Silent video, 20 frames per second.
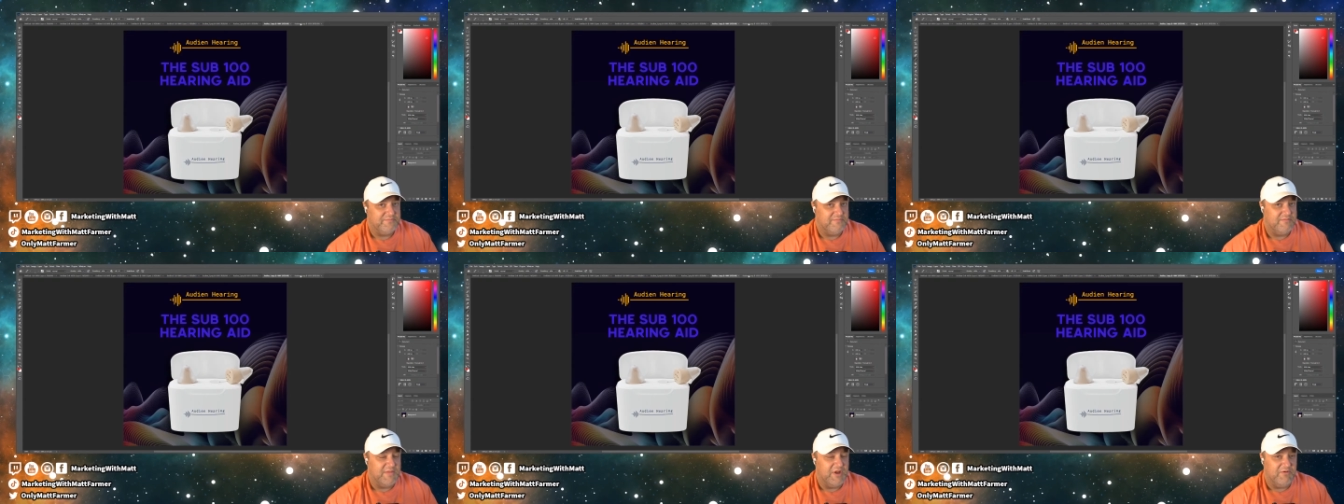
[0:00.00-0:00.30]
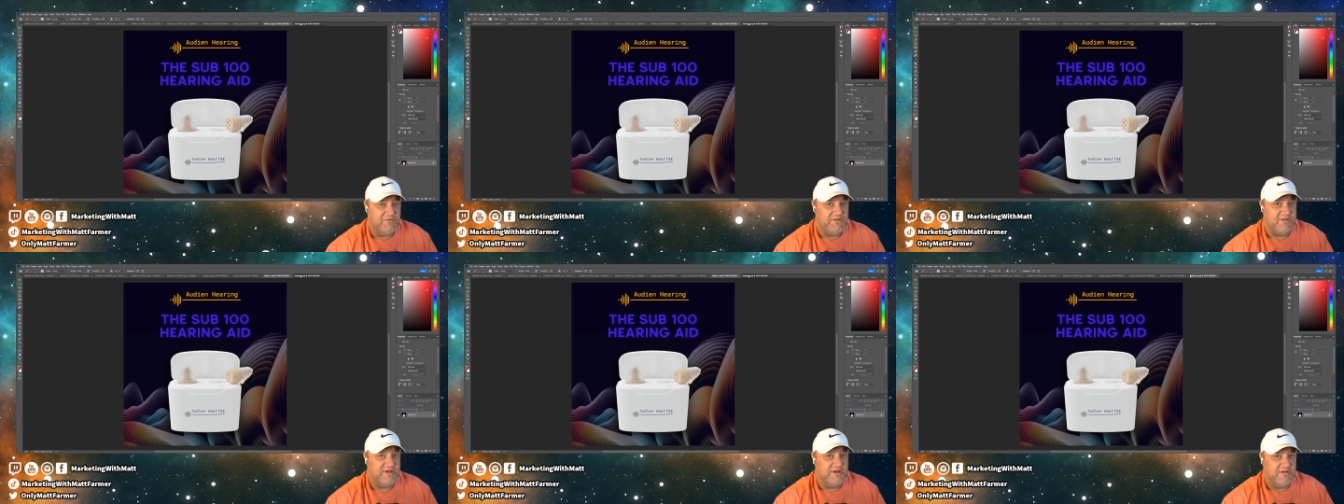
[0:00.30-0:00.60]

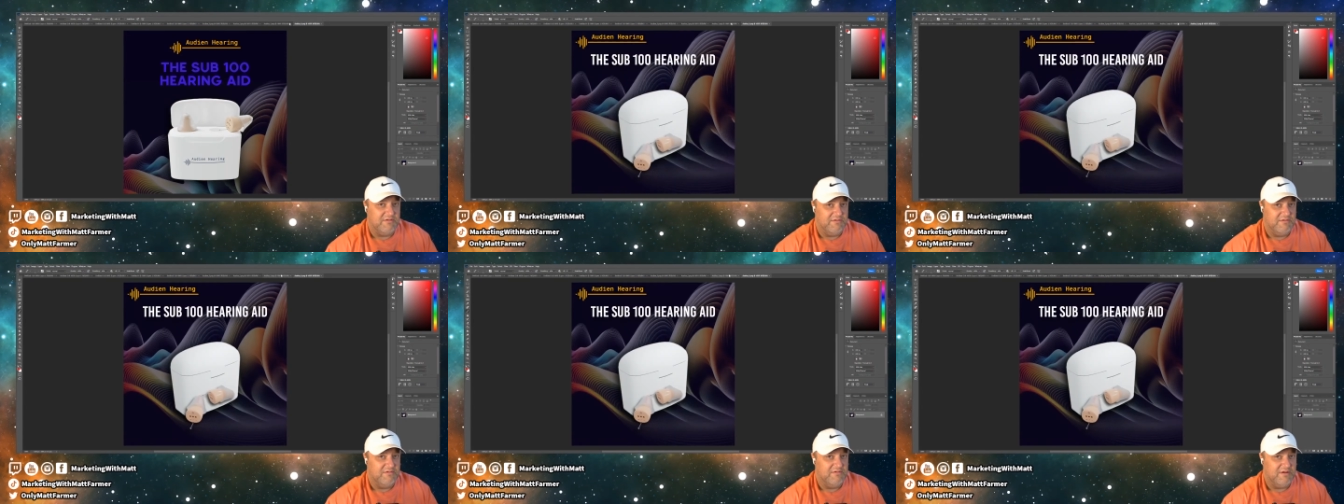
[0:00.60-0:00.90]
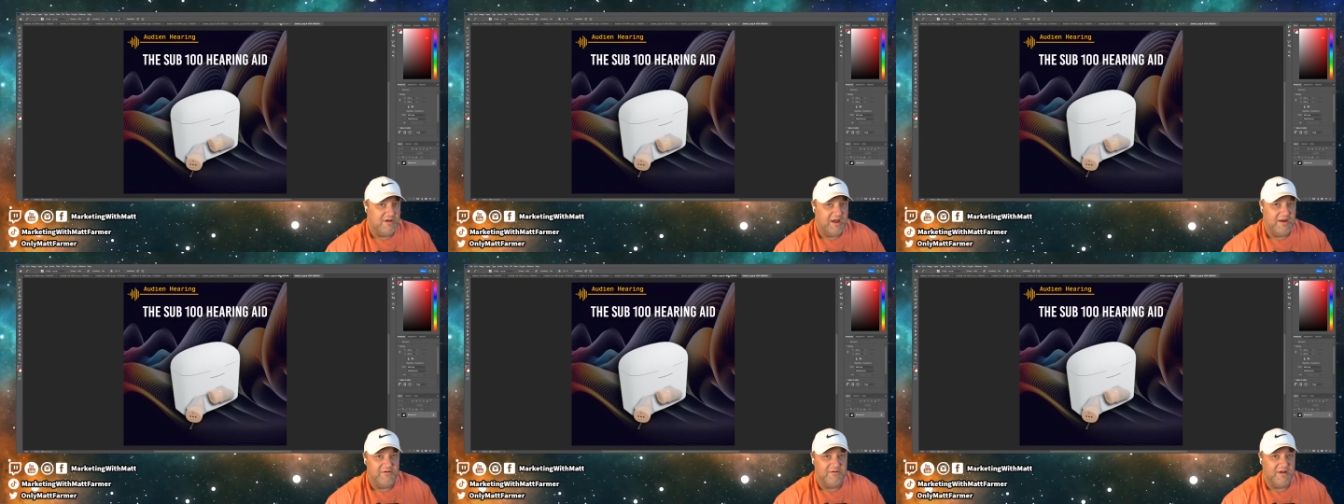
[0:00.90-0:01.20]
we'll see.
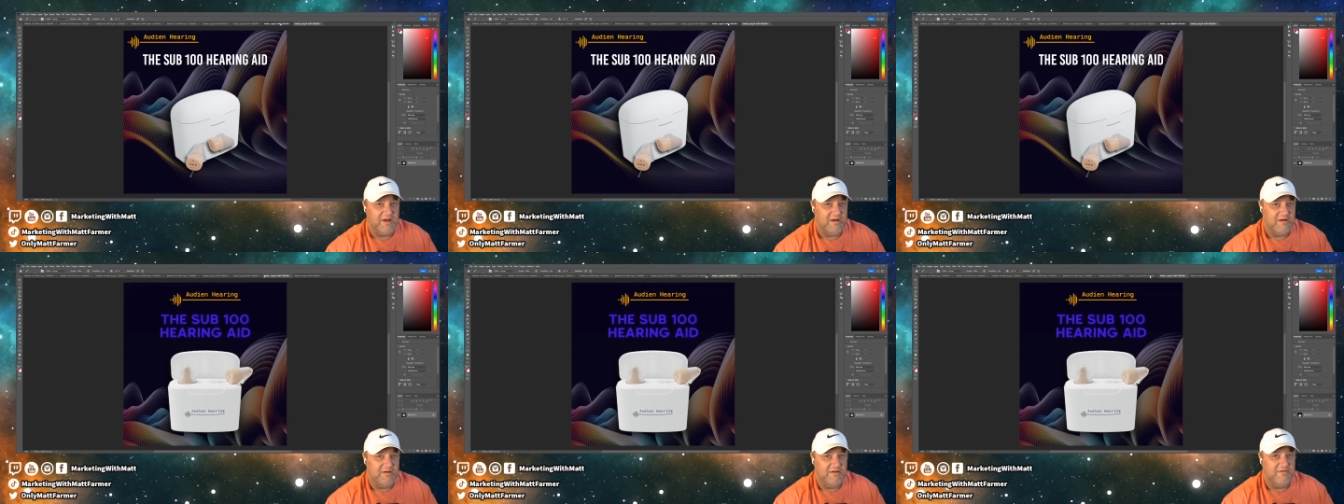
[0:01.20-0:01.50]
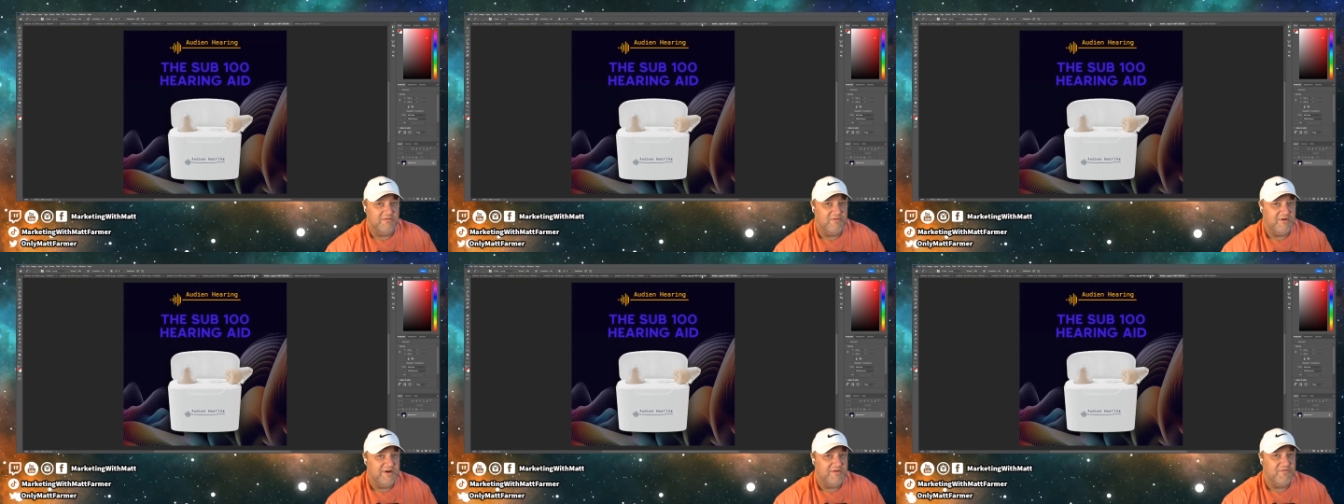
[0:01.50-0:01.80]
I don't care.
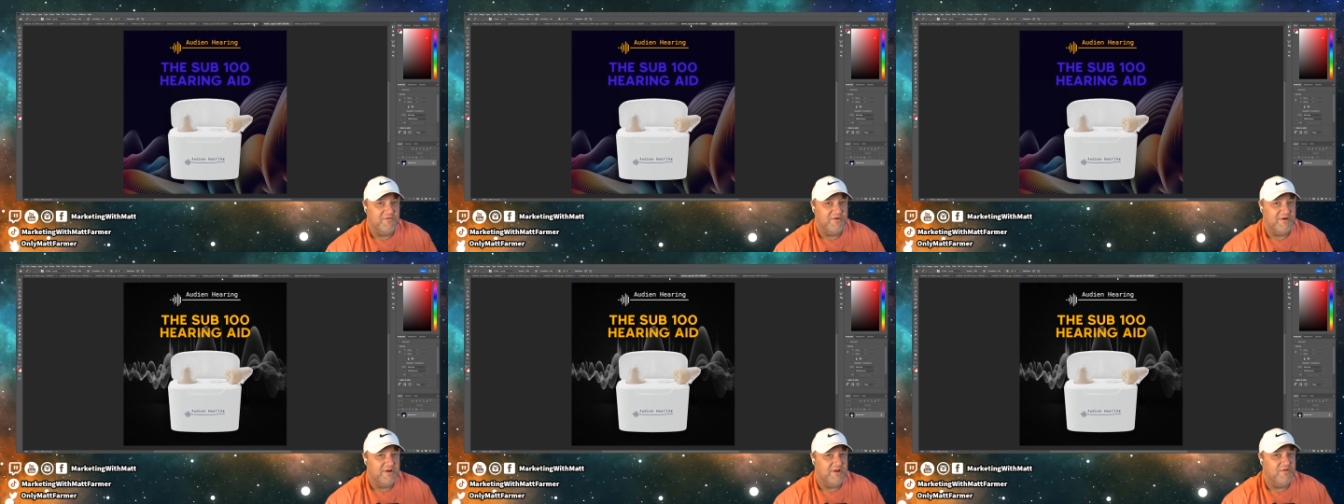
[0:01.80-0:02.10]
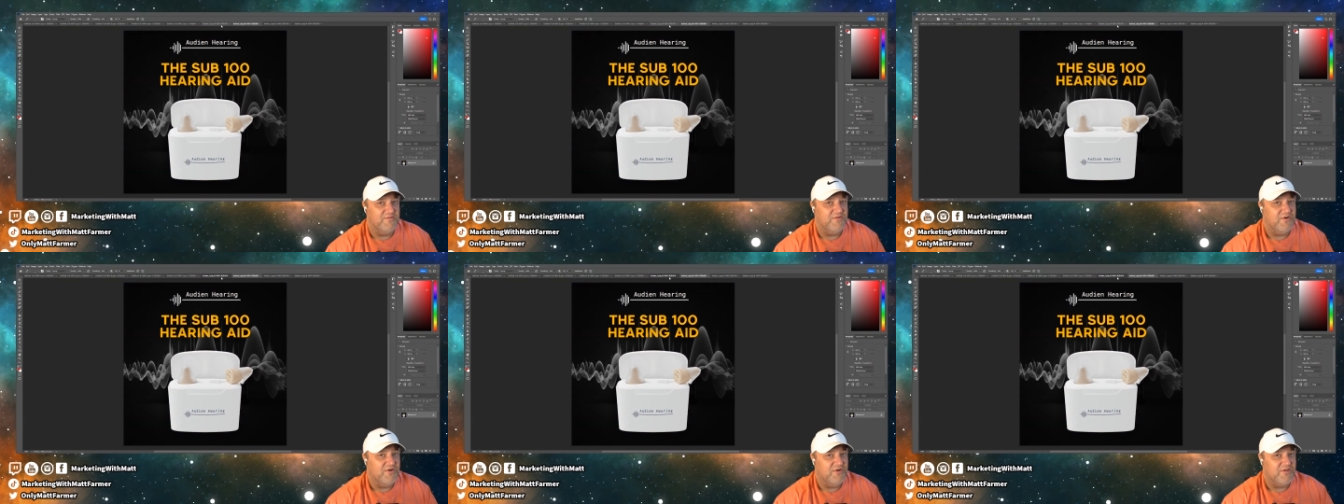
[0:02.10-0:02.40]
Whatever one
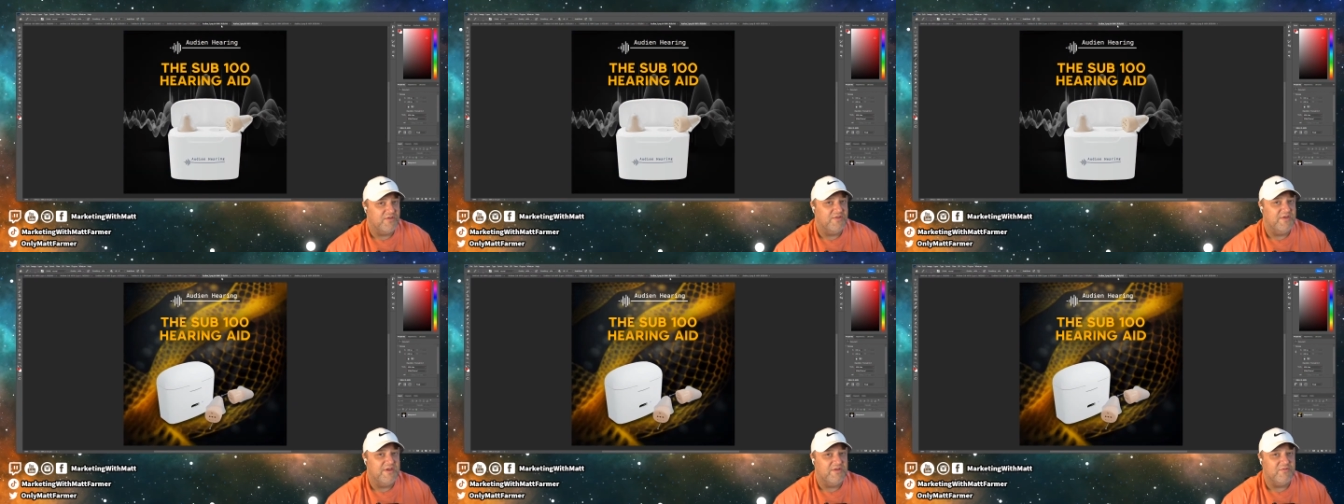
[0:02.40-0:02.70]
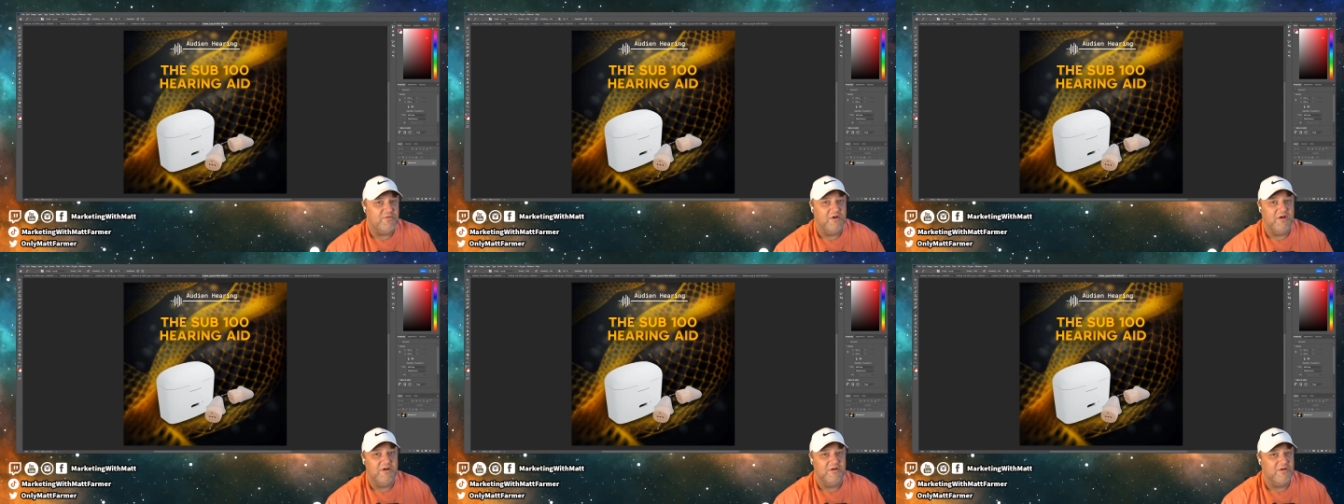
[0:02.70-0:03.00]
converts. These
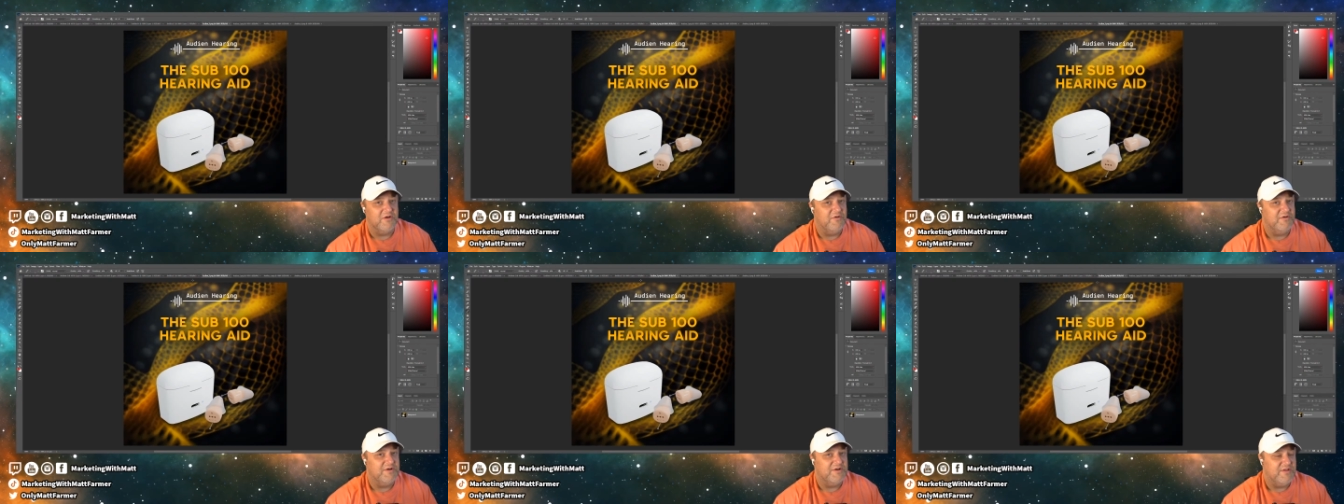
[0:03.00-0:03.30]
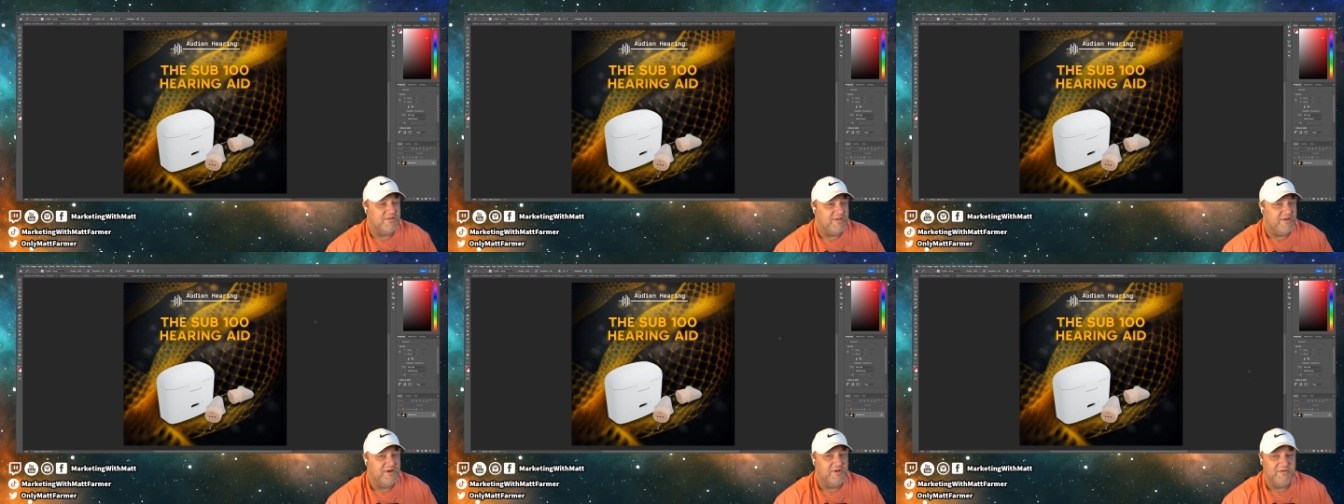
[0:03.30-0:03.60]
will all go into
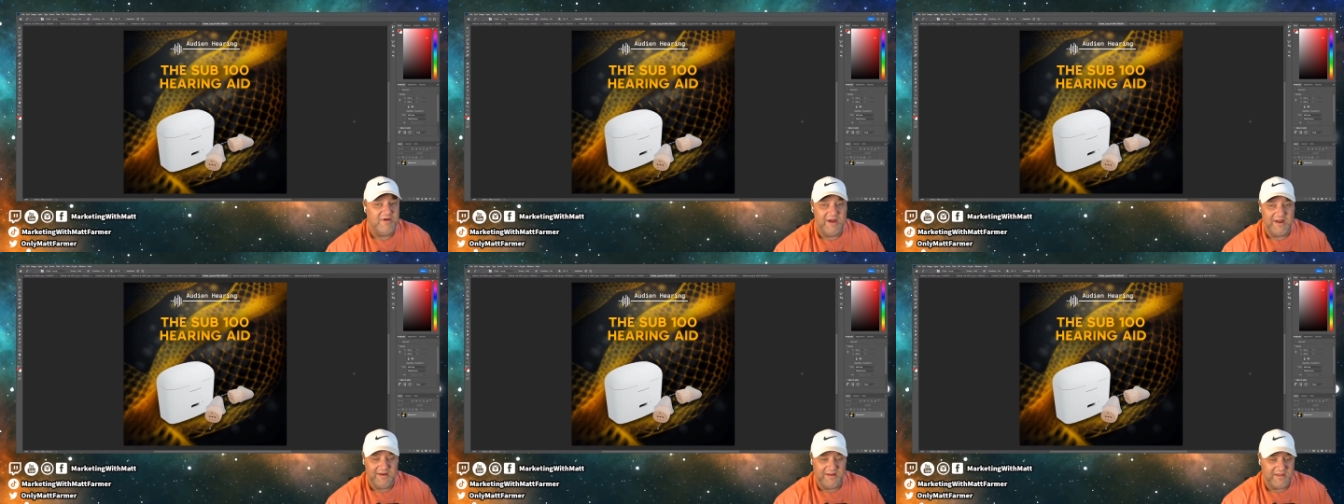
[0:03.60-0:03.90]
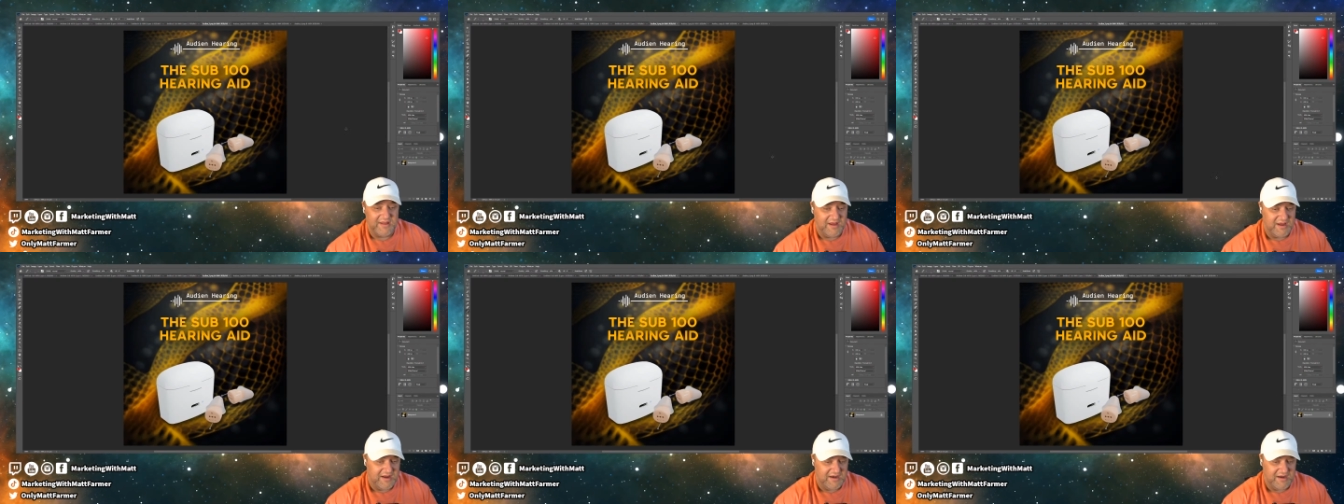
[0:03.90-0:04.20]
the new ad
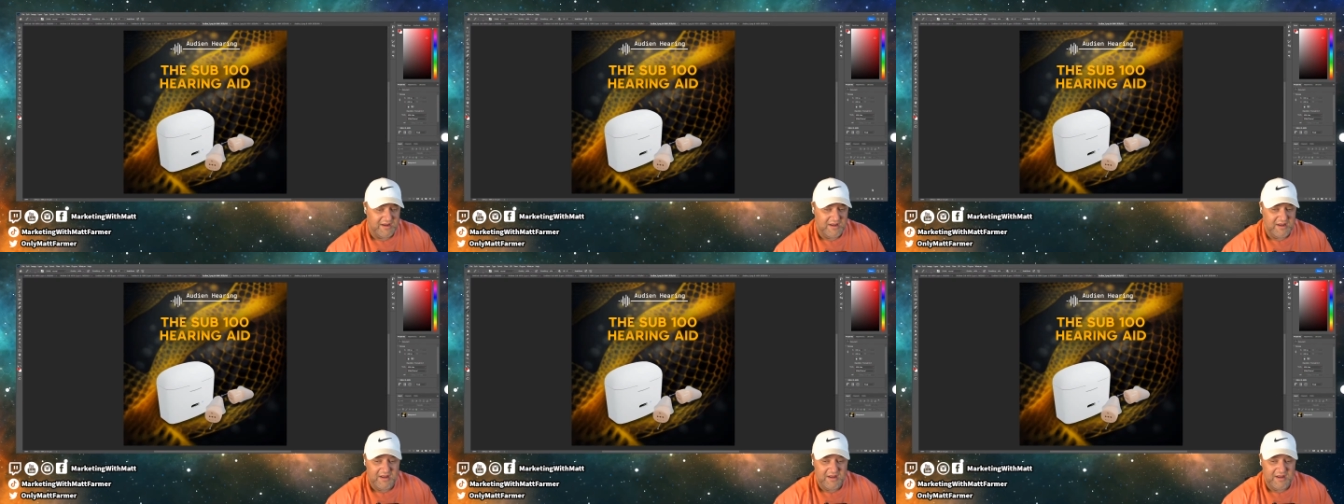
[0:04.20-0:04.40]
set.